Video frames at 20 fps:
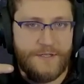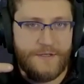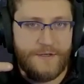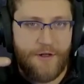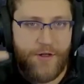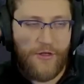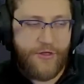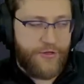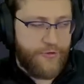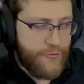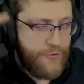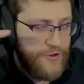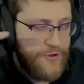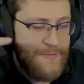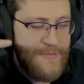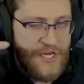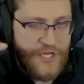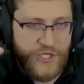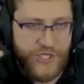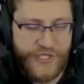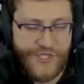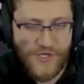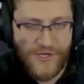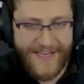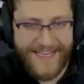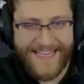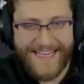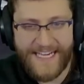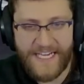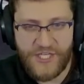through the mission so
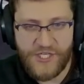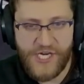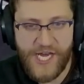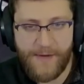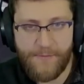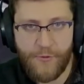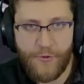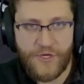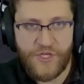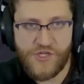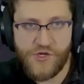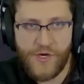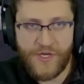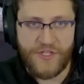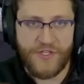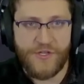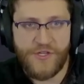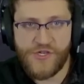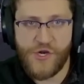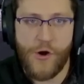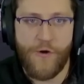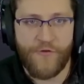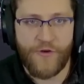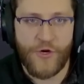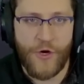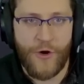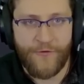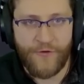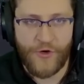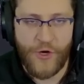they can get a checkpoint, so I can do this over
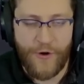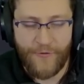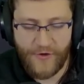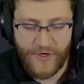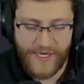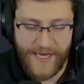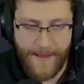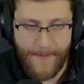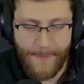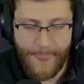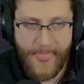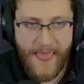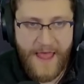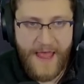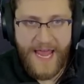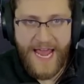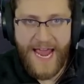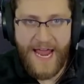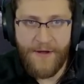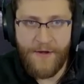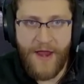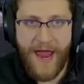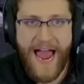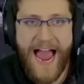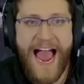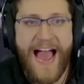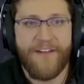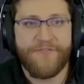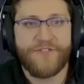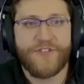and over and over again. And
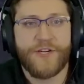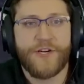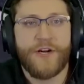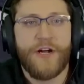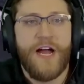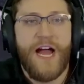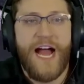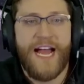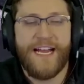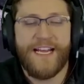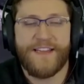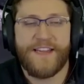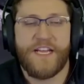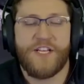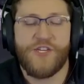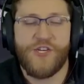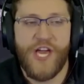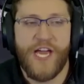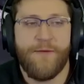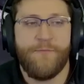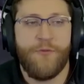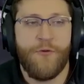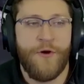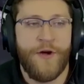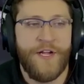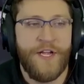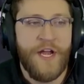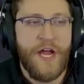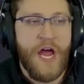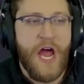after I get that
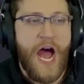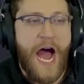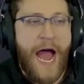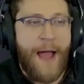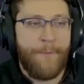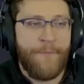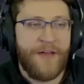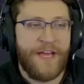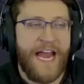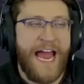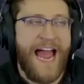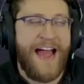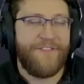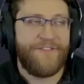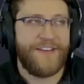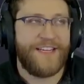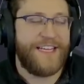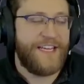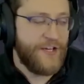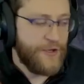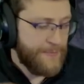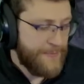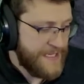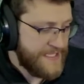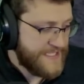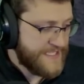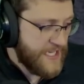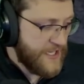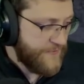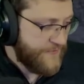checkpoint, I'm gonna have to
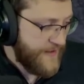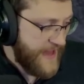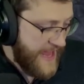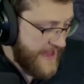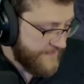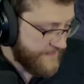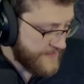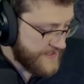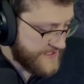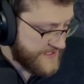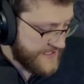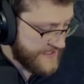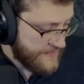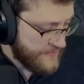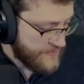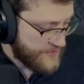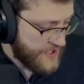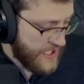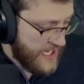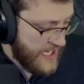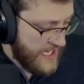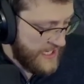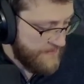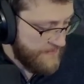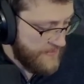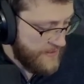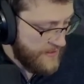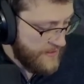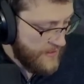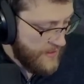myself every single
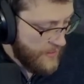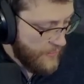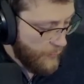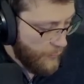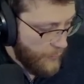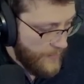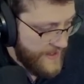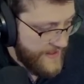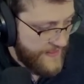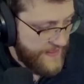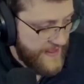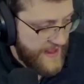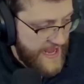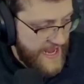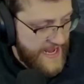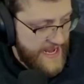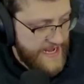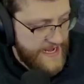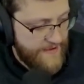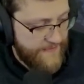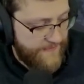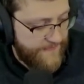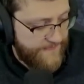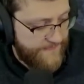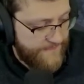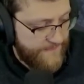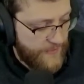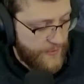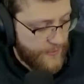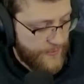time with a
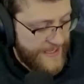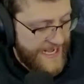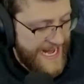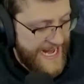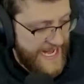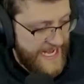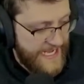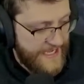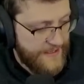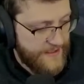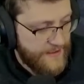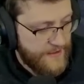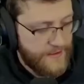grenade